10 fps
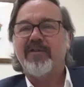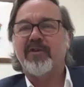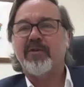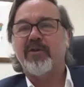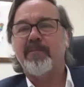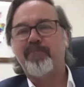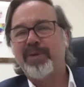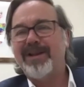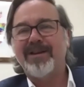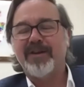got a
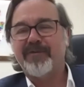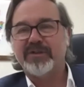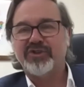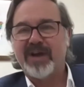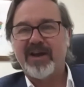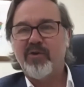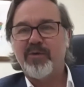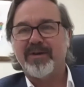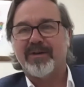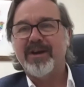completely different channel
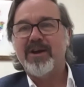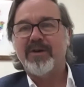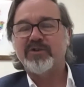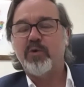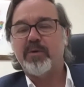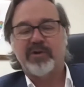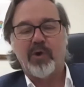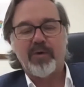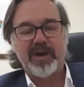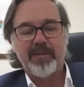here. That's not what we're
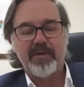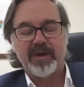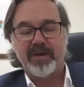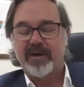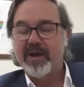talking about here.